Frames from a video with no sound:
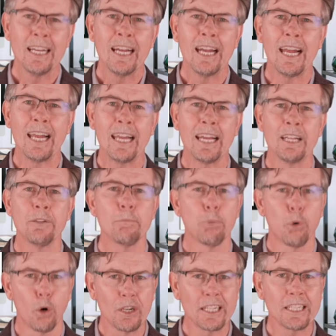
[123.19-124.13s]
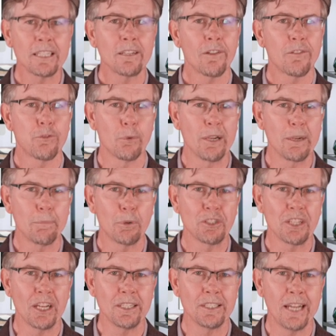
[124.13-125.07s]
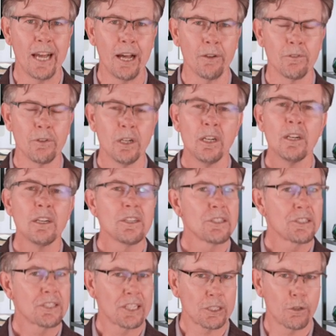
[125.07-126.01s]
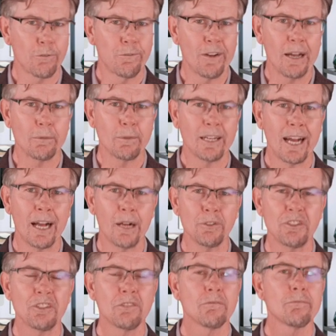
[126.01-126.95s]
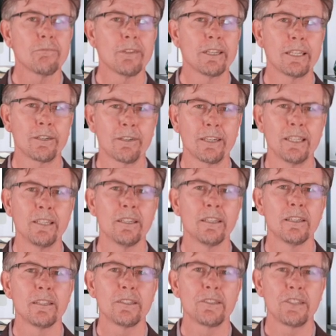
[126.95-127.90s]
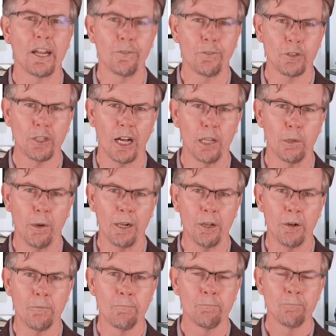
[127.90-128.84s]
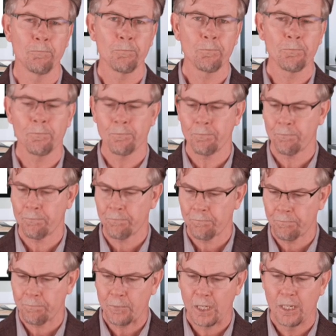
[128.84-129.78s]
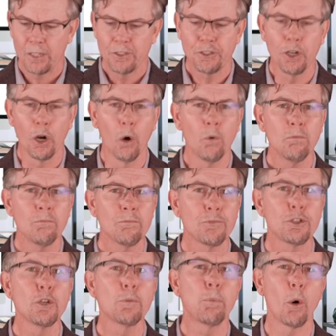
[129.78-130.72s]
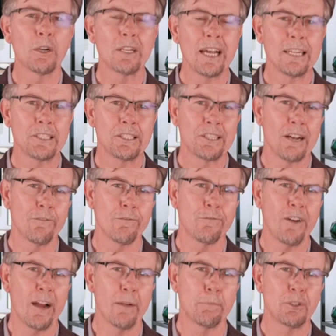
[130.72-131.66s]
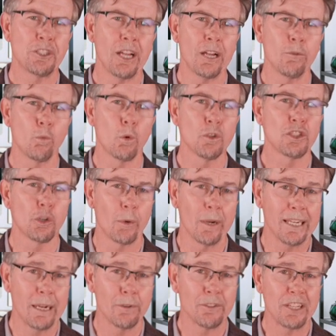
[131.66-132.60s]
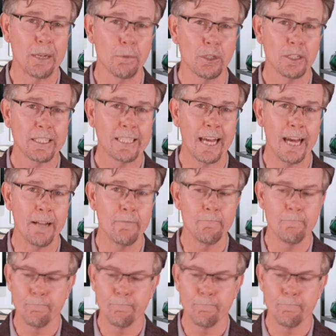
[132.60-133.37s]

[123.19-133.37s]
and putting 3% down. Single family house here in Denver, Colorado. So 2.875% was the rate I was able to get.